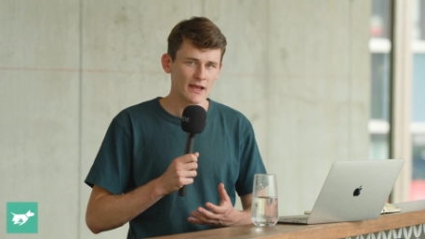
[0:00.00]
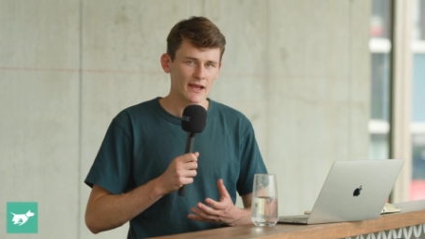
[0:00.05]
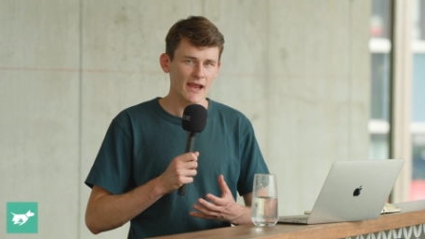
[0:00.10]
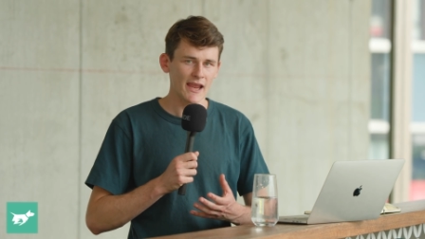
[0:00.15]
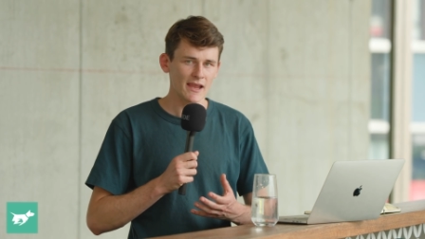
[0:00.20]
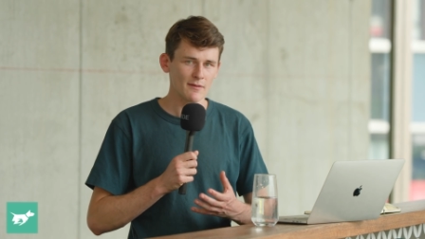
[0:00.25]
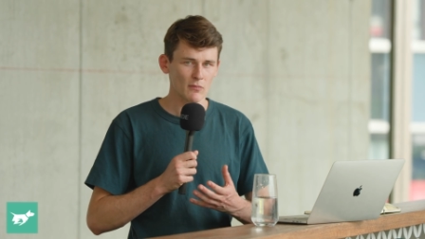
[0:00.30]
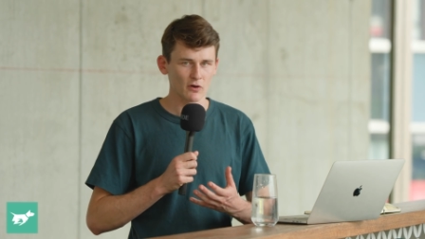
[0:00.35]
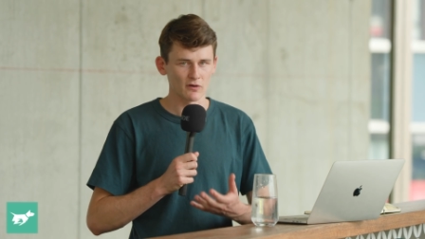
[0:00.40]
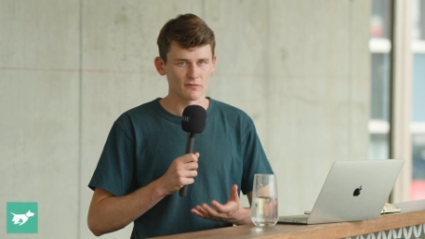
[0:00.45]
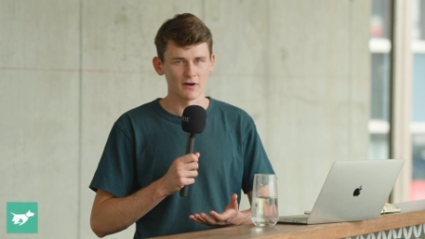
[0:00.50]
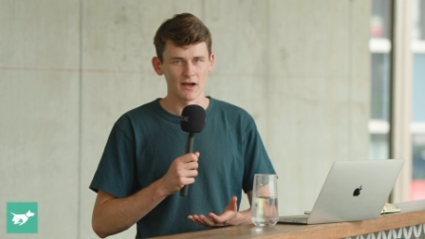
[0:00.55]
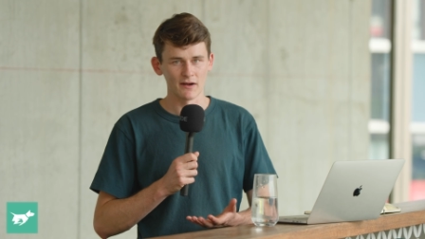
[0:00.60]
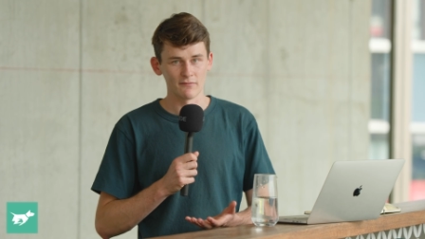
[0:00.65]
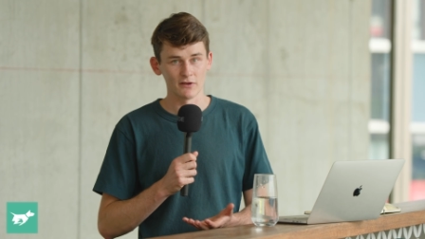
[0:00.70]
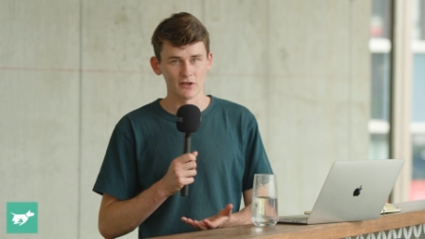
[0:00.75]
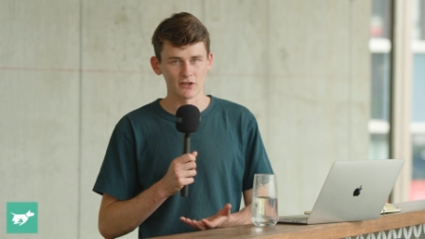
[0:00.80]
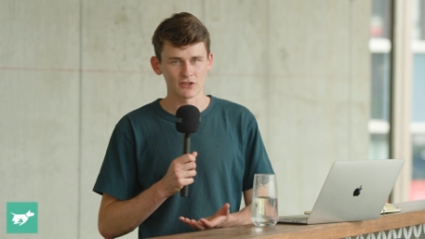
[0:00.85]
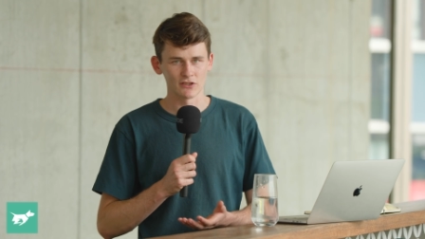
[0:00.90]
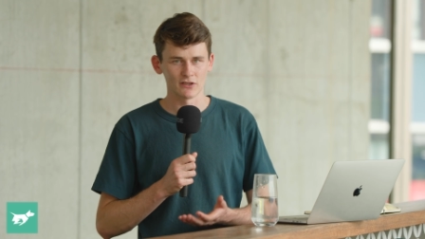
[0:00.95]
a modified
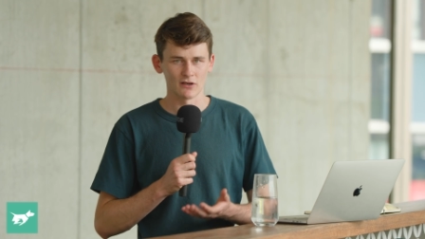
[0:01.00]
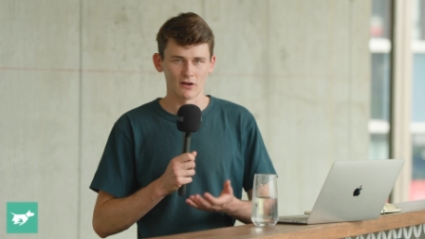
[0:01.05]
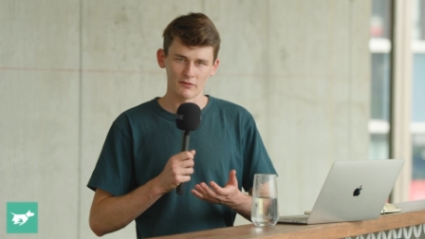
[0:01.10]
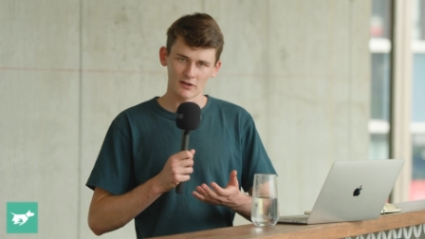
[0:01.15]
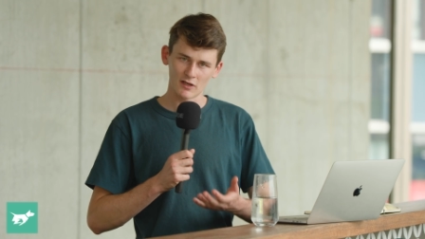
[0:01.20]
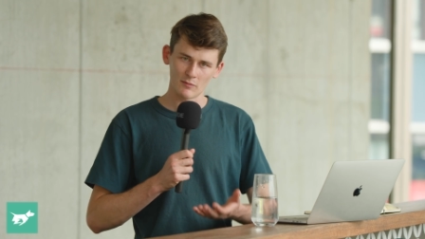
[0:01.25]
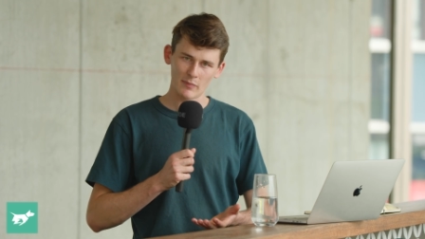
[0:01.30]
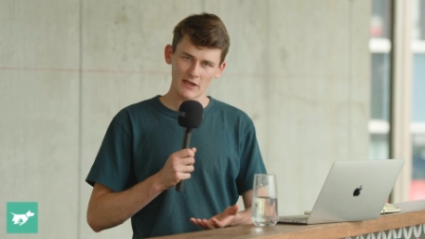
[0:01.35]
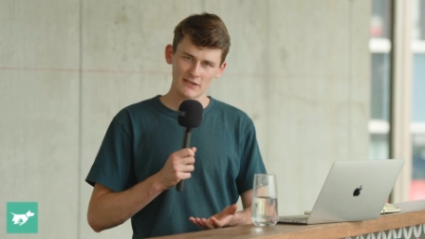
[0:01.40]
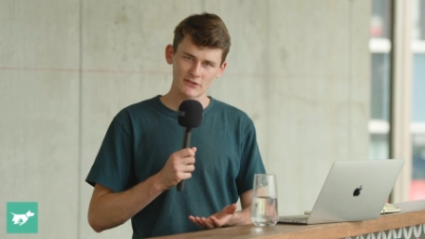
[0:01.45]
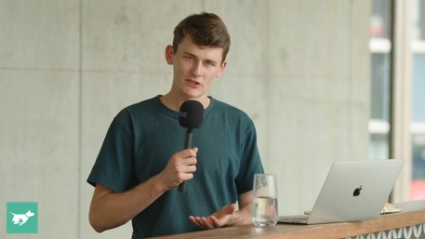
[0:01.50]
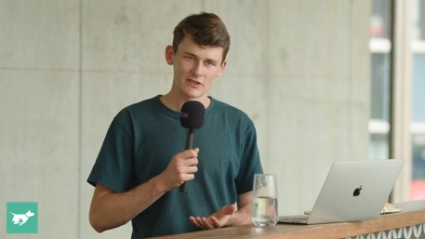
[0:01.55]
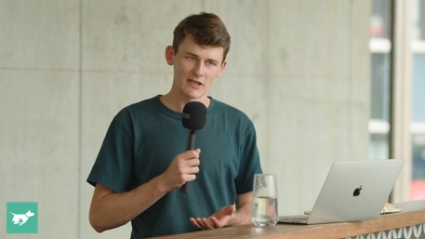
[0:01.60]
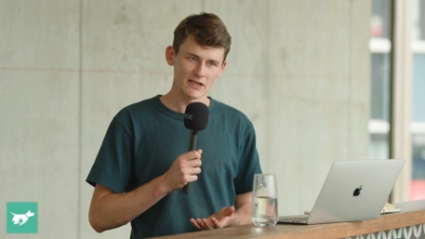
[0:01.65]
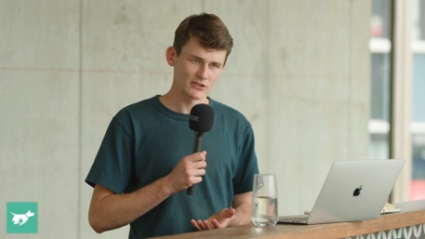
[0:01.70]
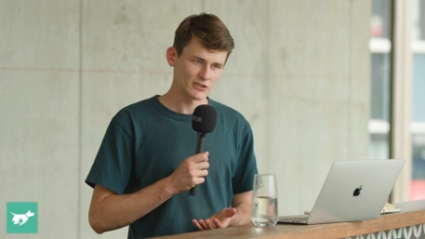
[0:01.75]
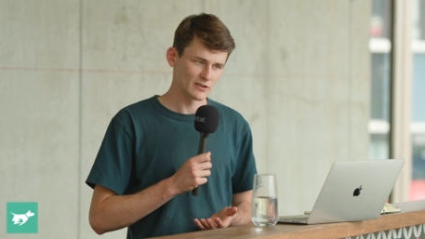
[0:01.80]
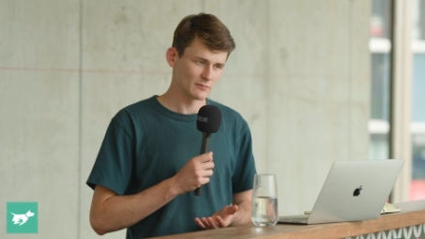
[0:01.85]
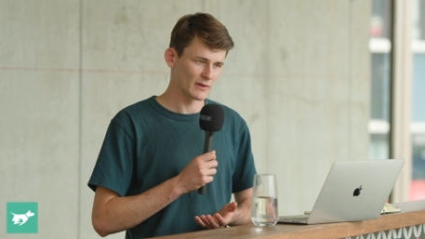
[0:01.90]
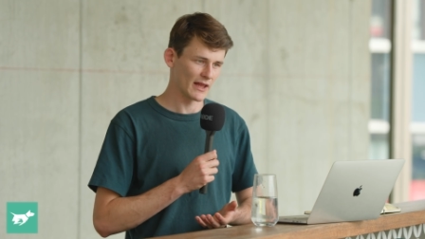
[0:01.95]
version of a combustion
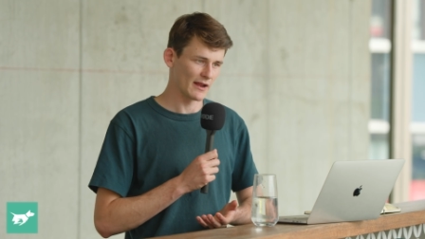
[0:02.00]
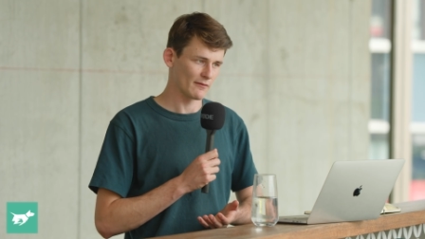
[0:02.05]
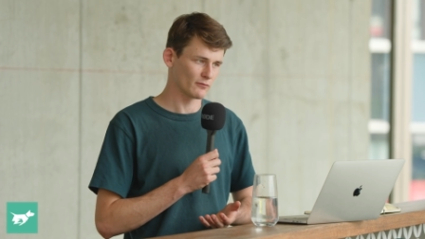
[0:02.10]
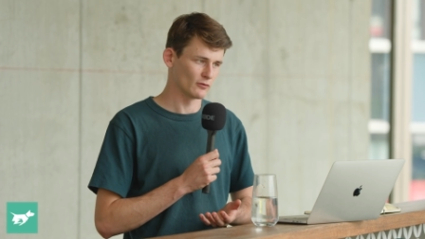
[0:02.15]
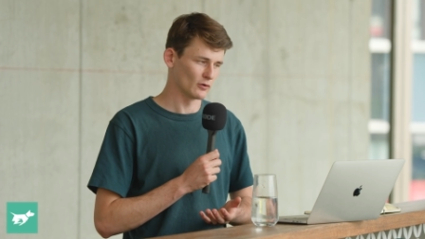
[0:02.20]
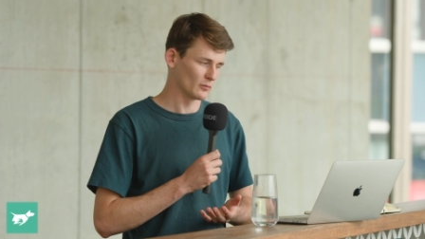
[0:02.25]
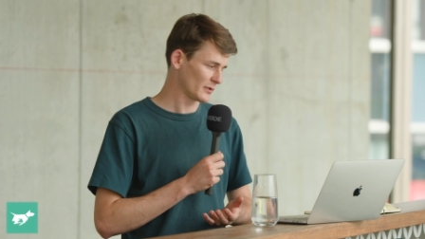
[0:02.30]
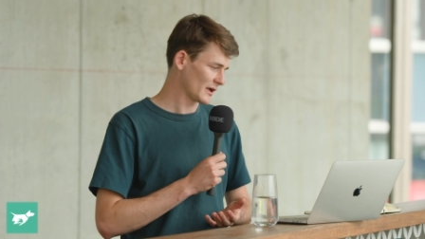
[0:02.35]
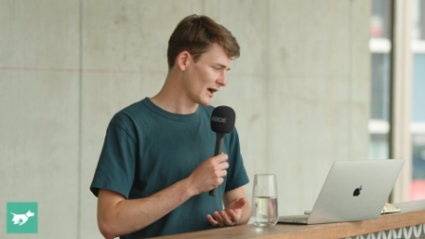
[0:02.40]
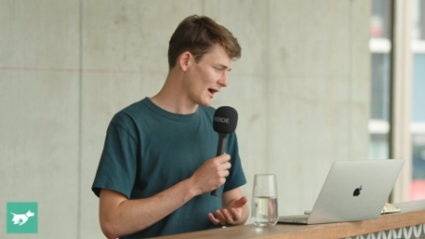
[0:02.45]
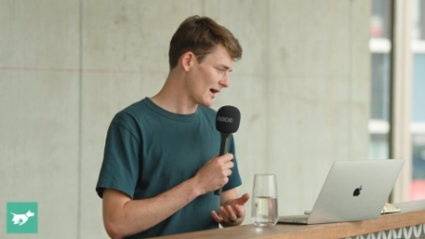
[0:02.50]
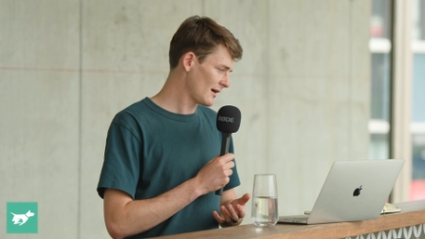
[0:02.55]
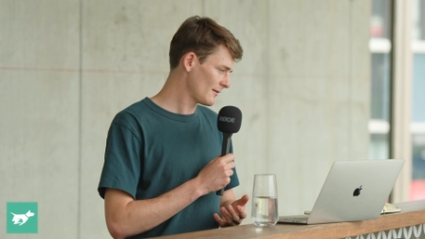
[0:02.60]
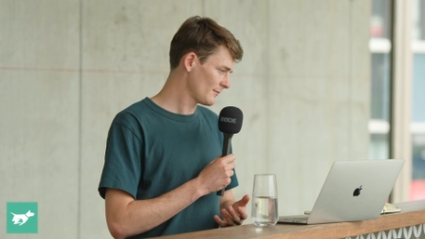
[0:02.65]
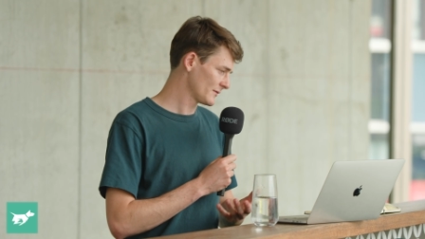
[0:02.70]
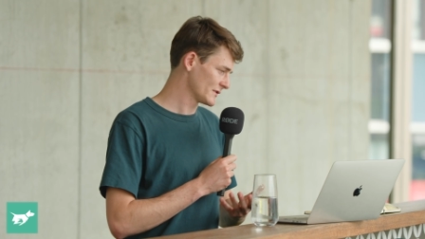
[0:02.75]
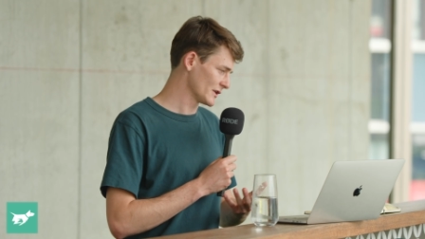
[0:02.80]
engine platform car.